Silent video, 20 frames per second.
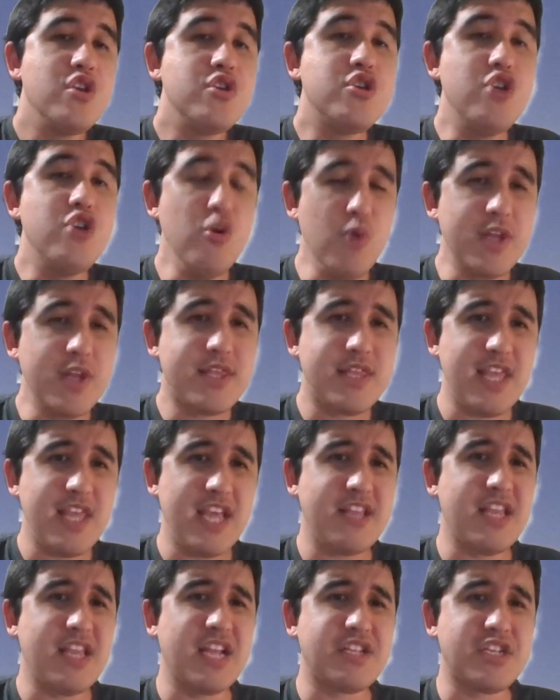you would
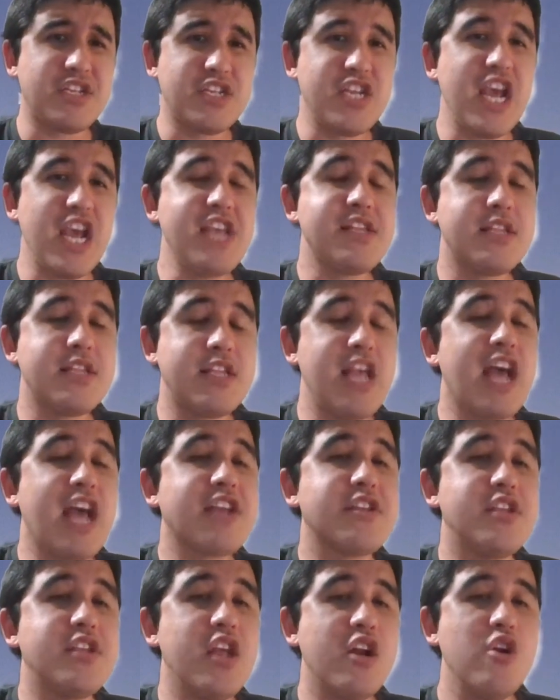think that Chase
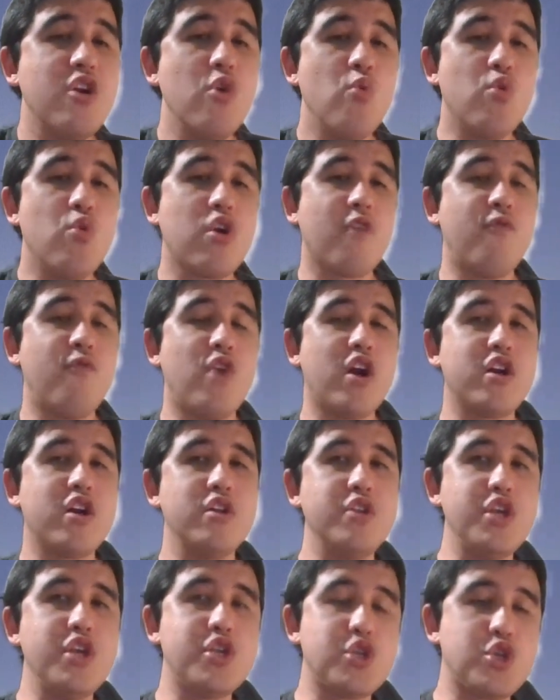Sexton would have won
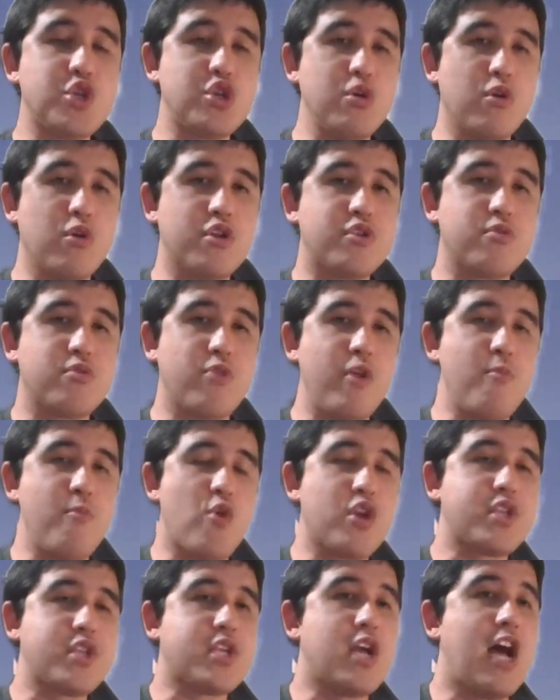at least two or three
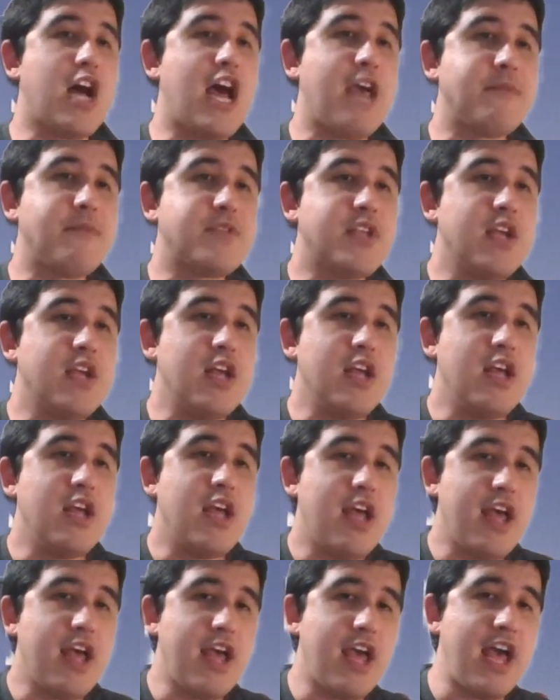more times
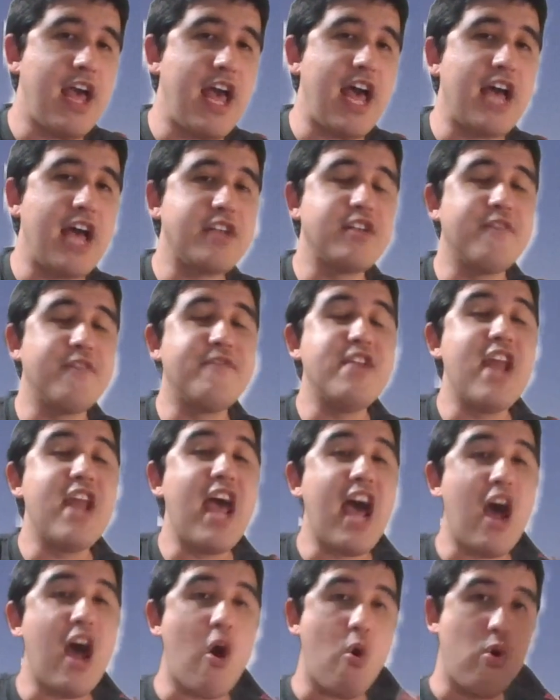as of
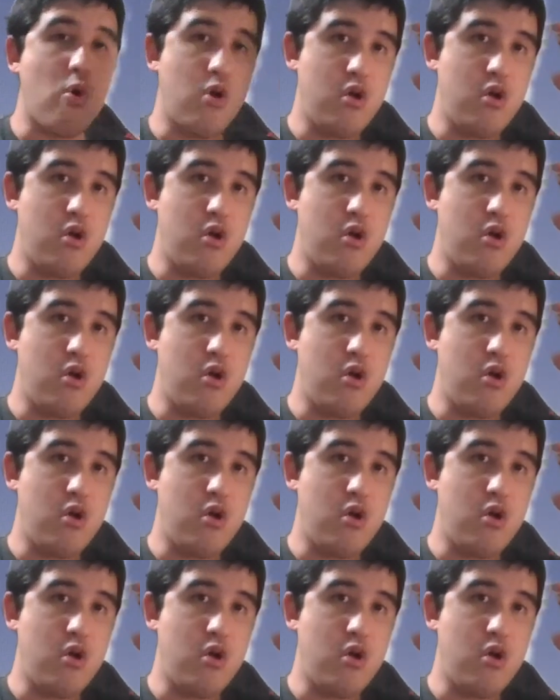now.